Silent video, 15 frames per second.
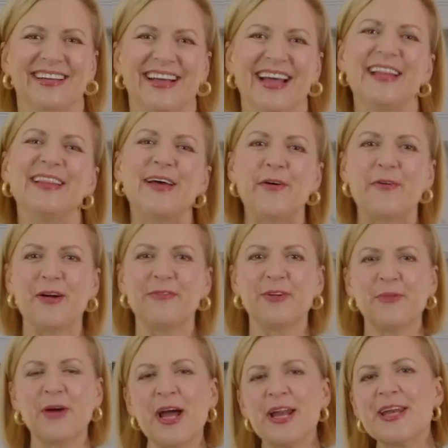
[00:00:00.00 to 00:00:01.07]
Hello
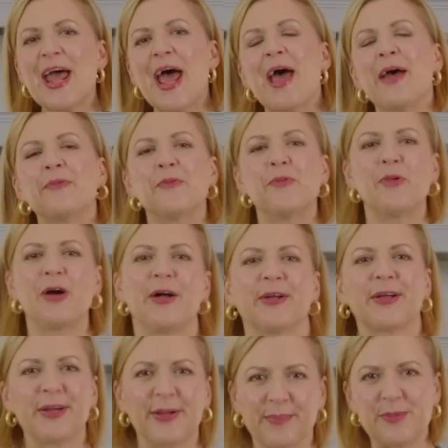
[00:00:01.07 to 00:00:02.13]
everyone, and
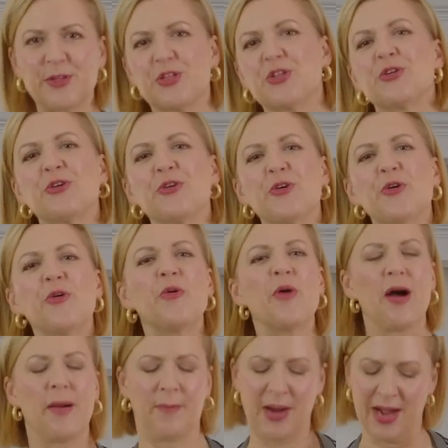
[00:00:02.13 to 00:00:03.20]
welcome
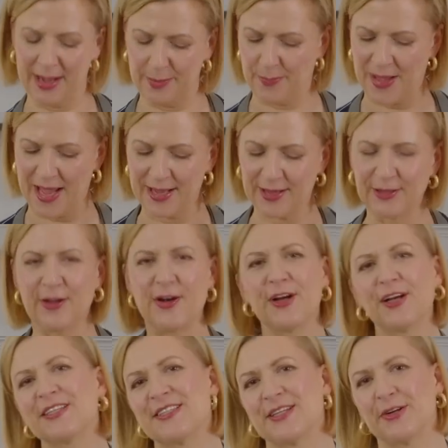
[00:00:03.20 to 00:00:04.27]
to my Bake
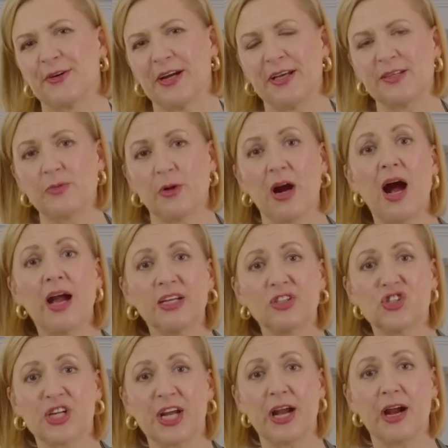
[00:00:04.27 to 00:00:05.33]
Along series where I
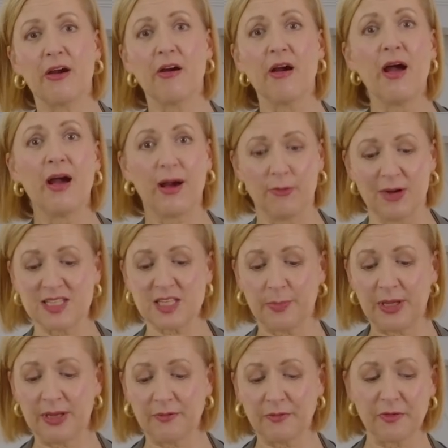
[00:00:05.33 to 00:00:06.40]
share a
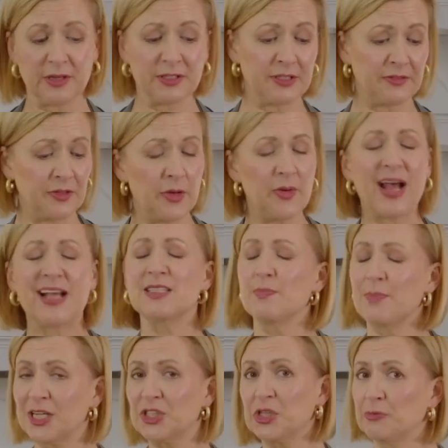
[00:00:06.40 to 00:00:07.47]
recipe in front of you as
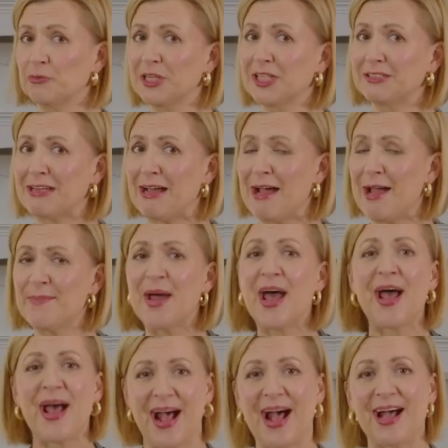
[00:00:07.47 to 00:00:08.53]
much in real time
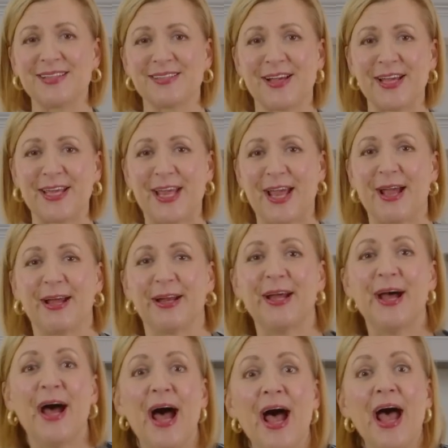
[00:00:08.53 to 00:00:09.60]
as I can.
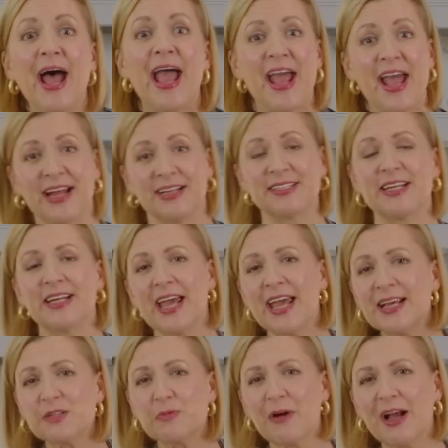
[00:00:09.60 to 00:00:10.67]
And
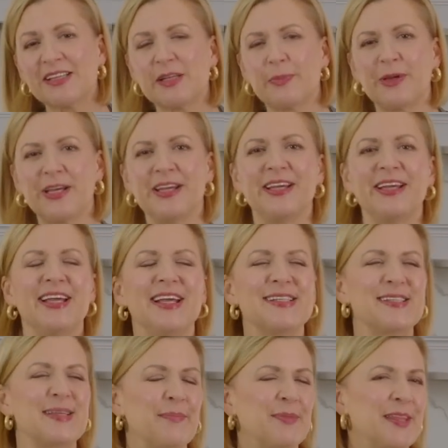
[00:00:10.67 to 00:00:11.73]
today's recipe is
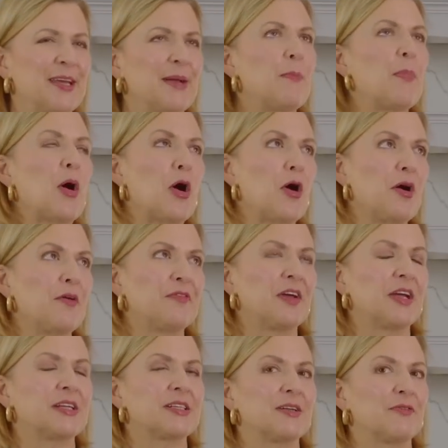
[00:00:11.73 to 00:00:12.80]
something
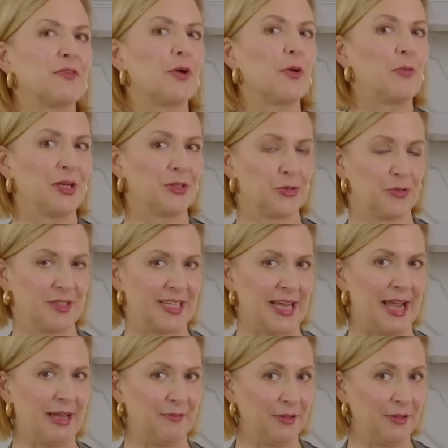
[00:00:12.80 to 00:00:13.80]
perfect for a wintry day.